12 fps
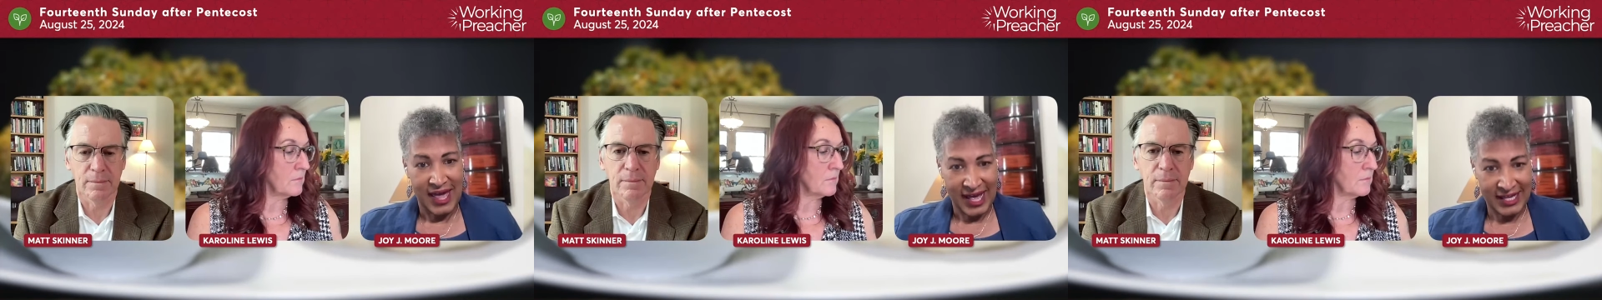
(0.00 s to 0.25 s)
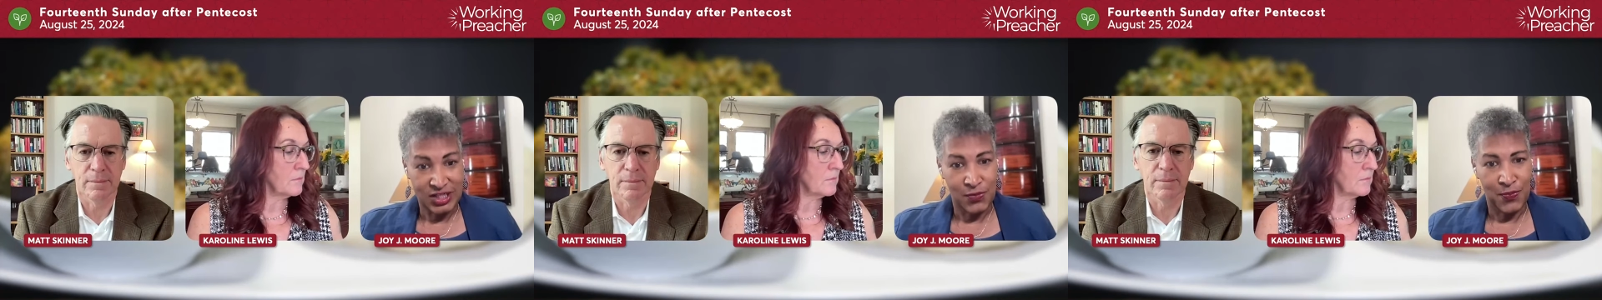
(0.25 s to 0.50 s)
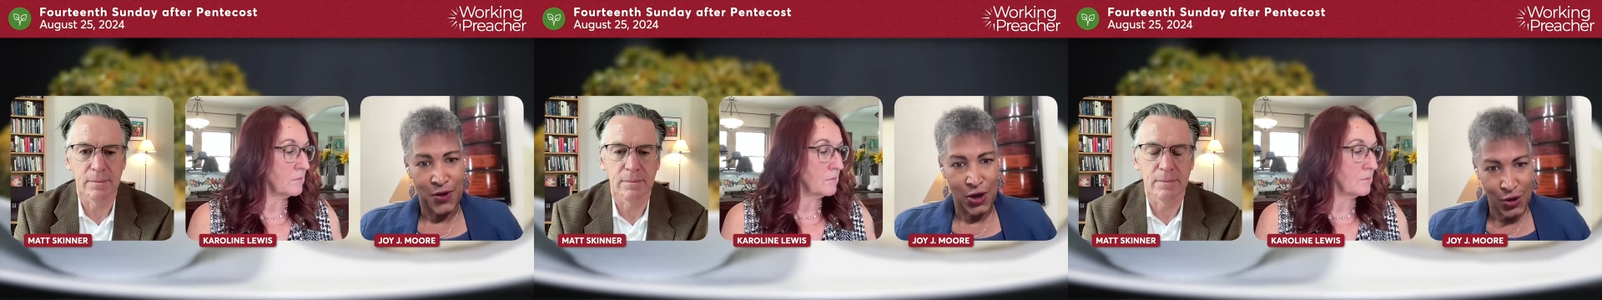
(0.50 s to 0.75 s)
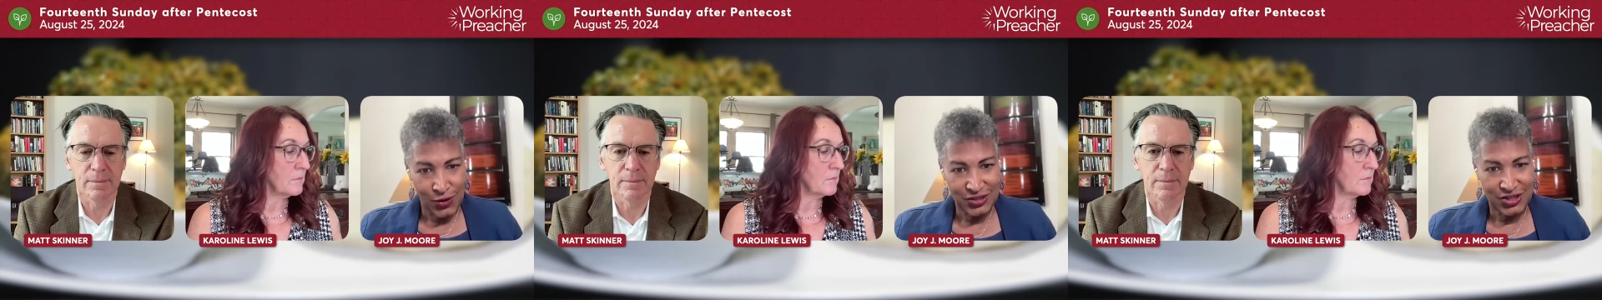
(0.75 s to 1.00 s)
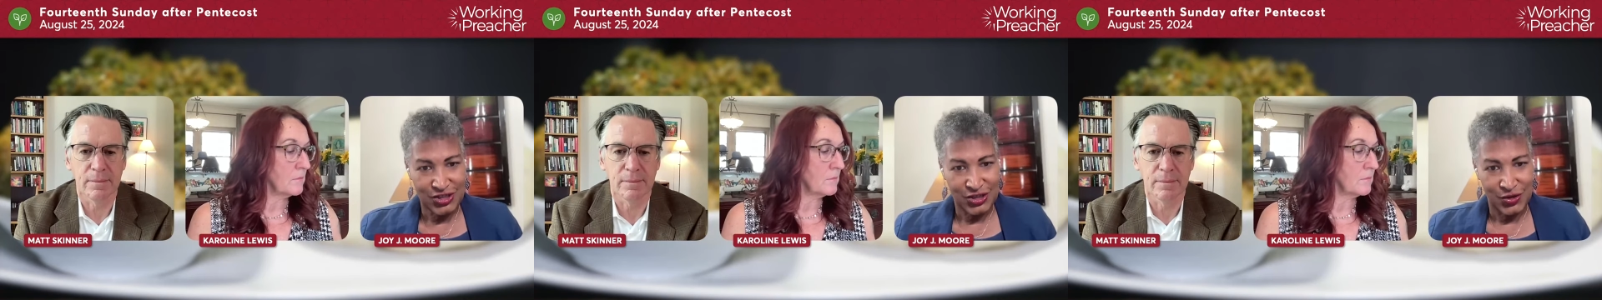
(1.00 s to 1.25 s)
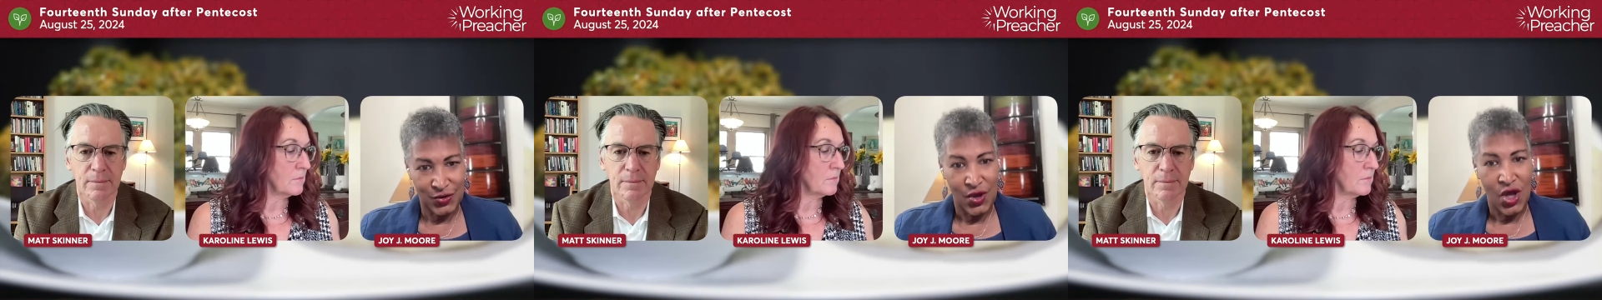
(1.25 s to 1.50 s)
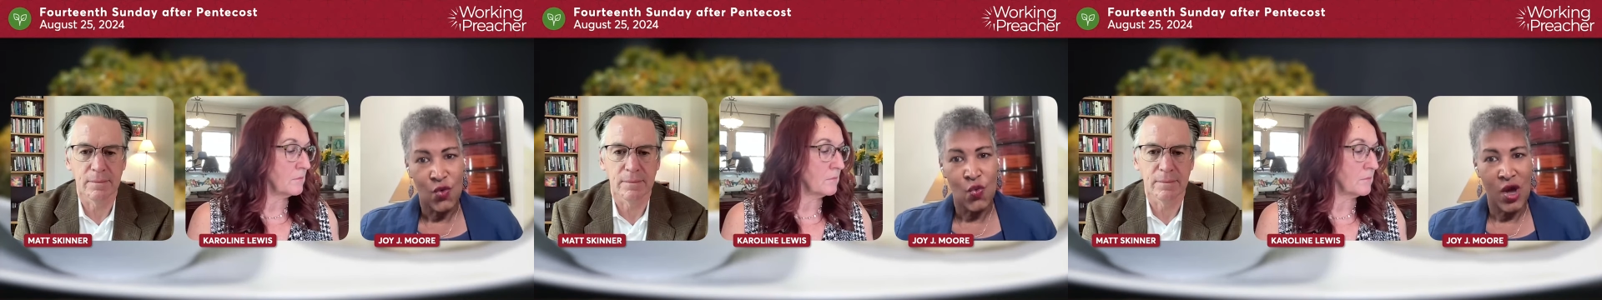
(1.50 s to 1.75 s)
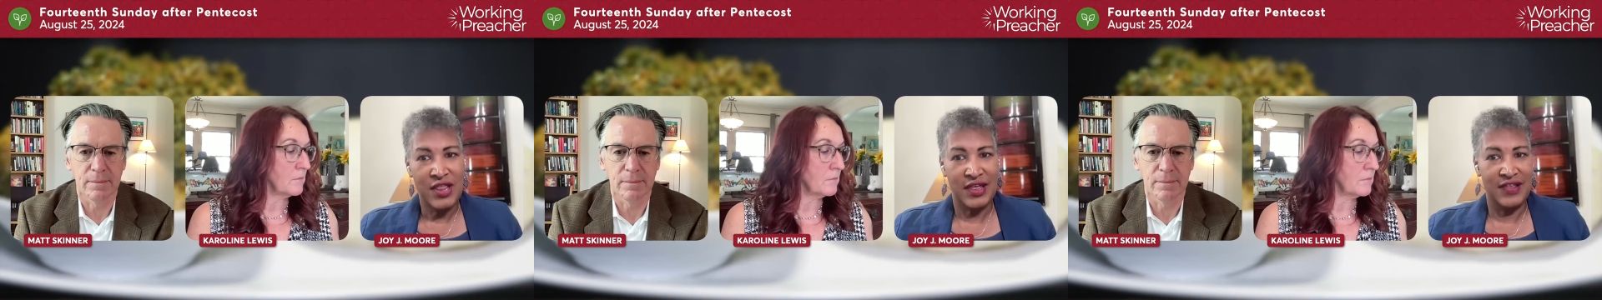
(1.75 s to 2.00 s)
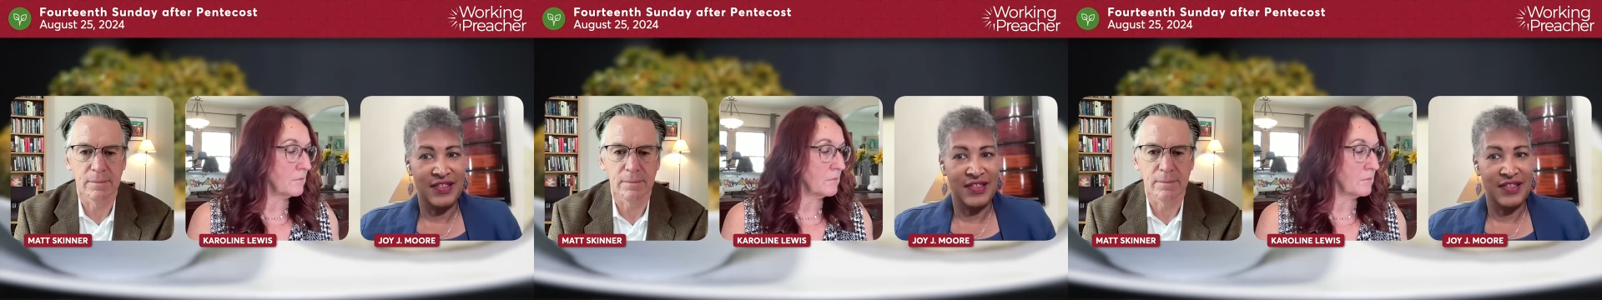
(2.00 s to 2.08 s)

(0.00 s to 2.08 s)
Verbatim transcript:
Speaker 1: as opposed to what